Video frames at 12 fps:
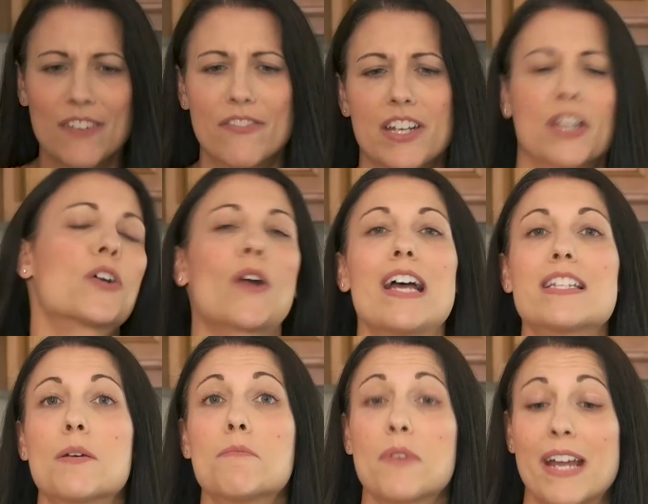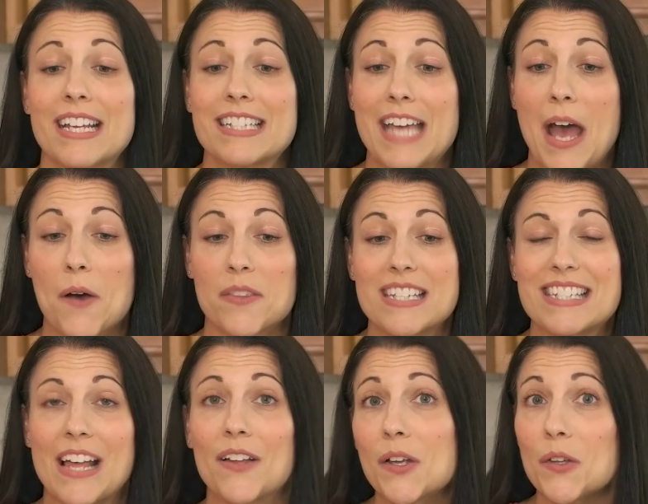vinaigrette to break down the
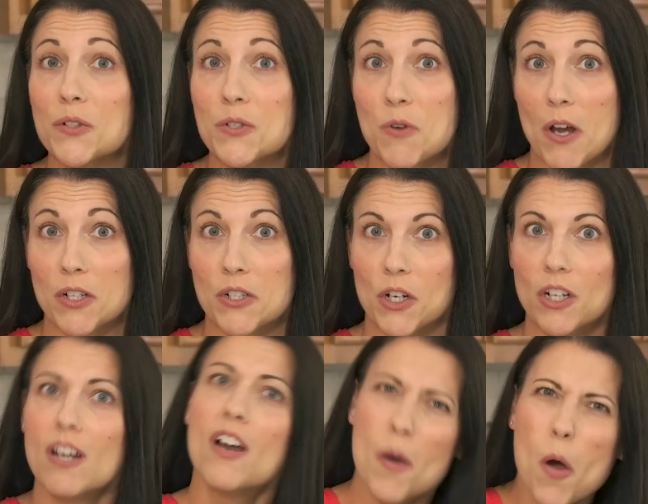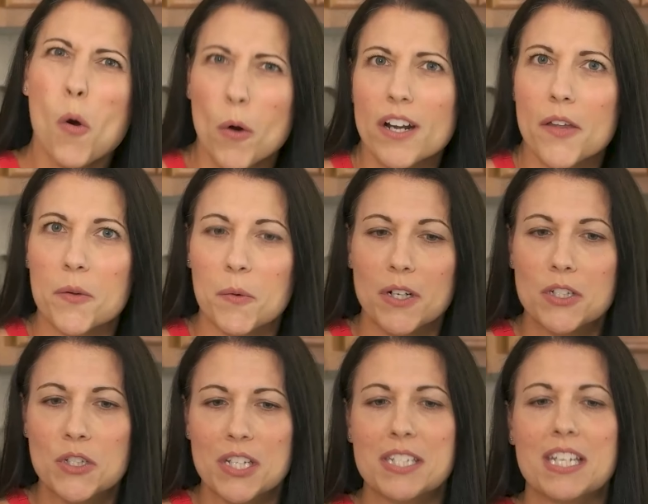cellular structure, or in other words,
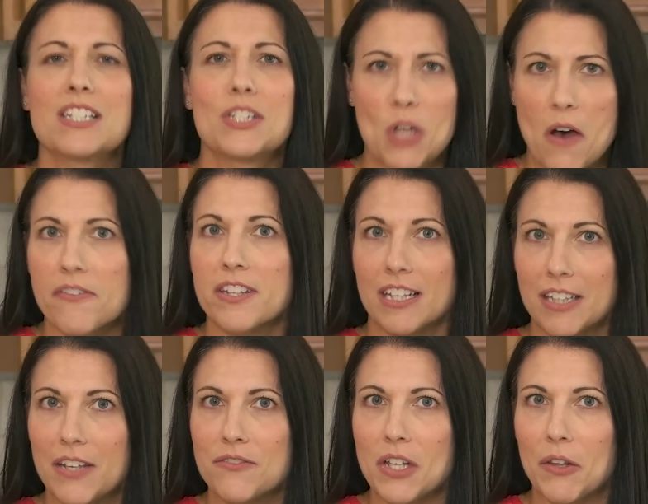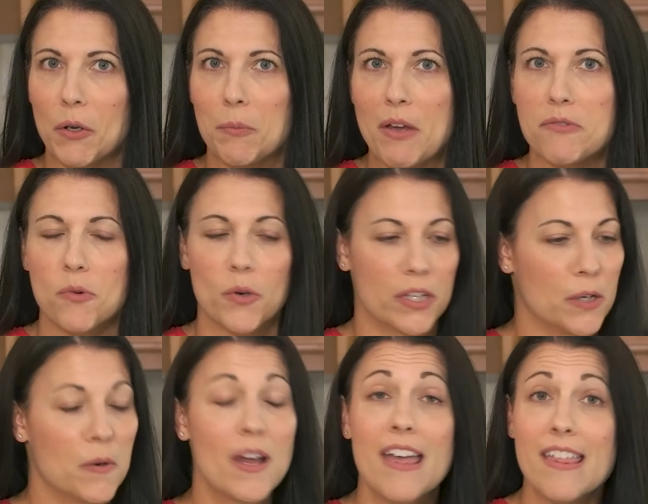just to soften the leaves a little bit for you.
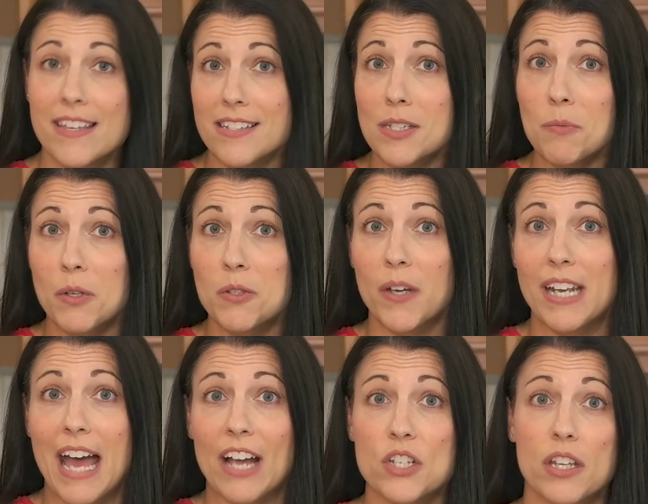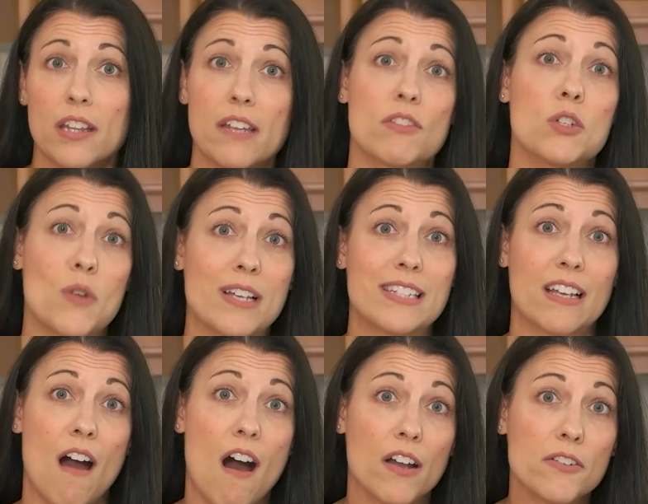This is one you can actually leave the dressing
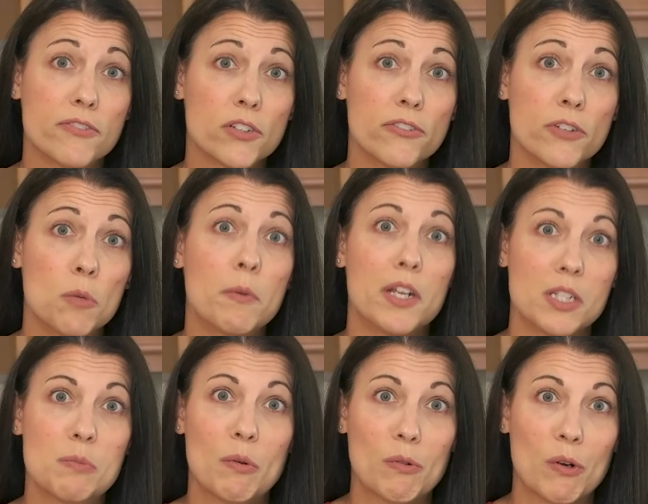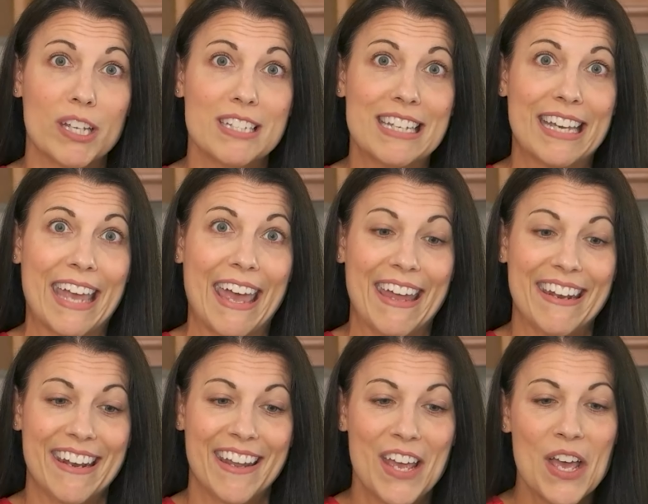on for a few minutes before you dig in.
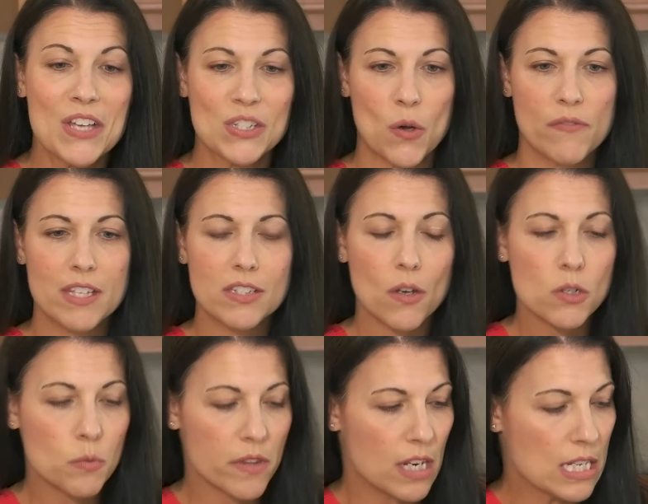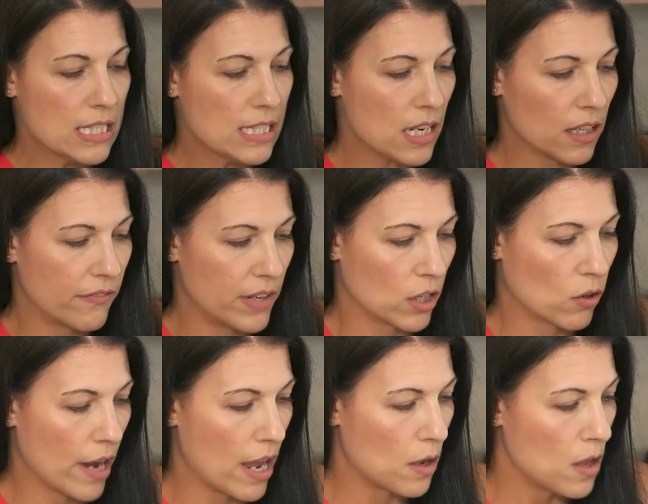So if this goes with an acidic
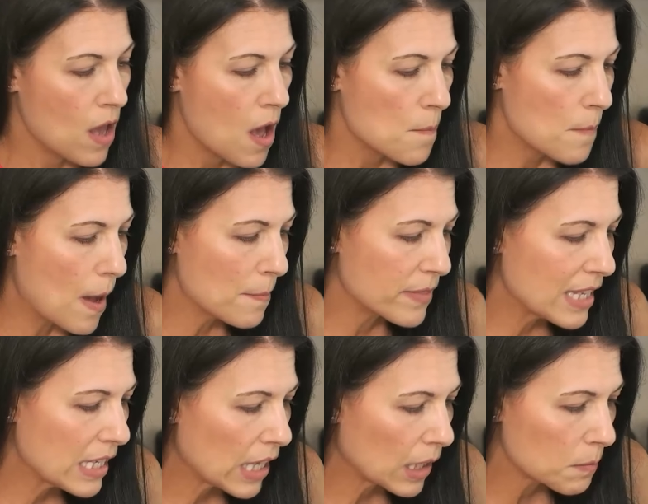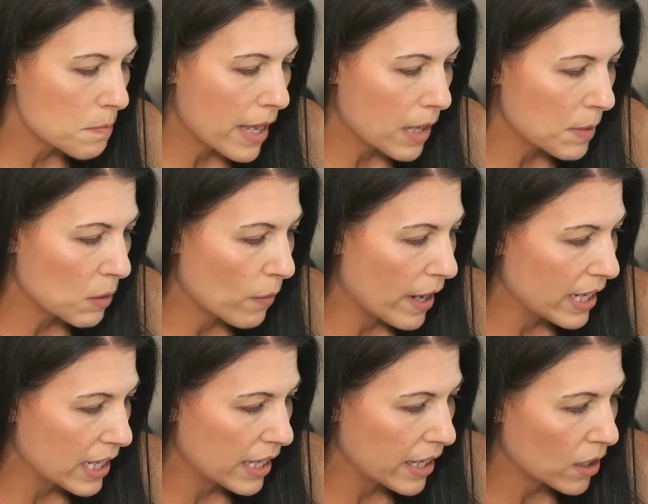vinaigrette, I'm thinking maybe right
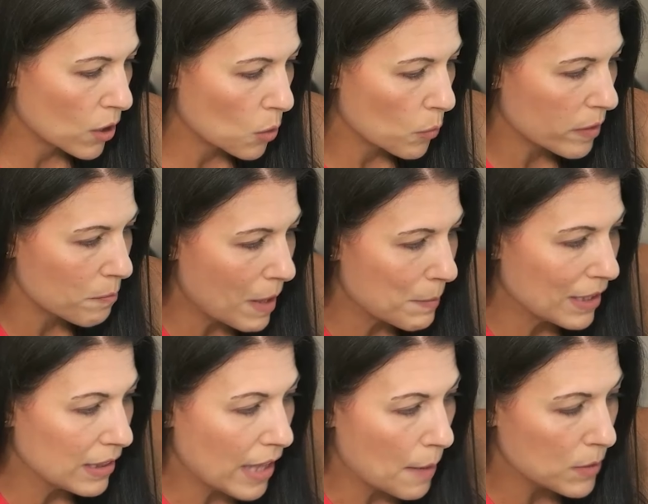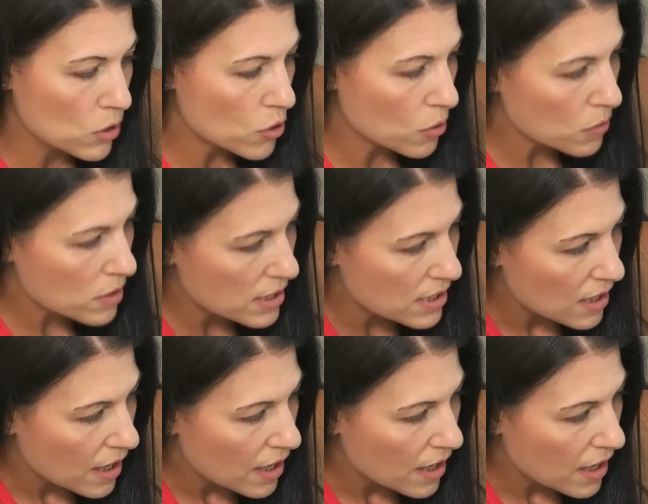here with maybe lemon juice